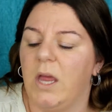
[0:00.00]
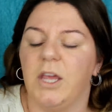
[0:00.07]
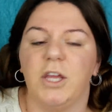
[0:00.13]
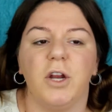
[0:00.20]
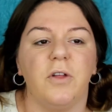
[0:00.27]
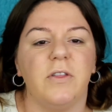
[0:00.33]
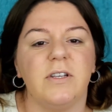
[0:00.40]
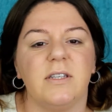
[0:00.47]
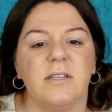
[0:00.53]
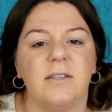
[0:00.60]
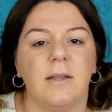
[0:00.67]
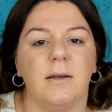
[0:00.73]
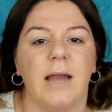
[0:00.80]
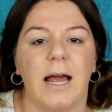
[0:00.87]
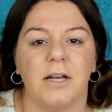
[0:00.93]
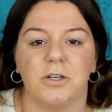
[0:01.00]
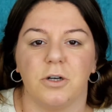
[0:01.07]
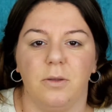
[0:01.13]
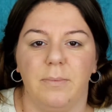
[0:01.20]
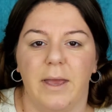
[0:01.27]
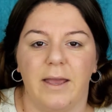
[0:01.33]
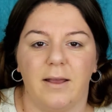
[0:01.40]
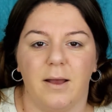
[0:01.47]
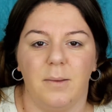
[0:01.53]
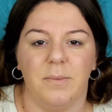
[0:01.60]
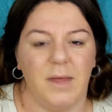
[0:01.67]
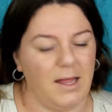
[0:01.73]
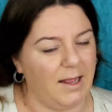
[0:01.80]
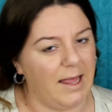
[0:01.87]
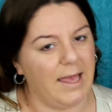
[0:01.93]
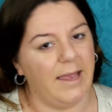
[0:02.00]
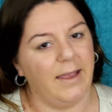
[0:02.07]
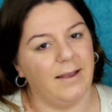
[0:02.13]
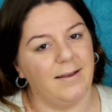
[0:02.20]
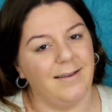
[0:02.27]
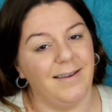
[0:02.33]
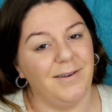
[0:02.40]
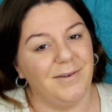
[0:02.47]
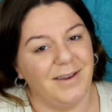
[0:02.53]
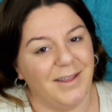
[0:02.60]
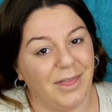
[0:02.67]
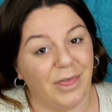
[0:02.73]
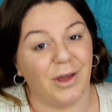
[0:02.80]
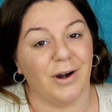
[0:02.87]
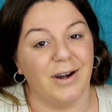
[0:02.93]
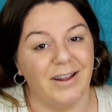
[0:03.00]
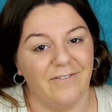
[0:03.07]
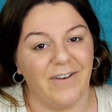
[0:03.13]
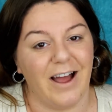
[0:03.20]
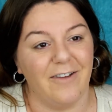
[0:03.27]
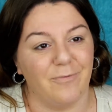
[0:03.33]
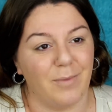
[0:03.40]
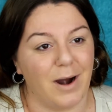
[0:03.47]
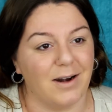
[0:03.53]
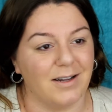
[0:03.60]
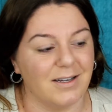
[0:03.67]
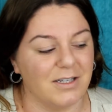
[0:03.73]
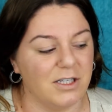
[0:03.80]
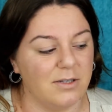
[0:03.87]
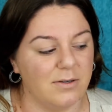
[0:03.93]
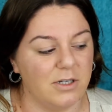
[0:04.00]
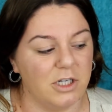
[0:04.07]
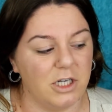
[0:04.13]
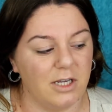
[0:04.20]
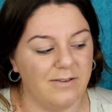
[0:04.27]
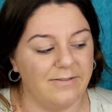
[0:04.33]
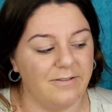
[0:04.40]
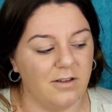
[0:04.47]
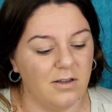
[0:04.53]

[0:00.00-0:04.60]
You know, this is the natural makeup that like you need 35 products to achieve.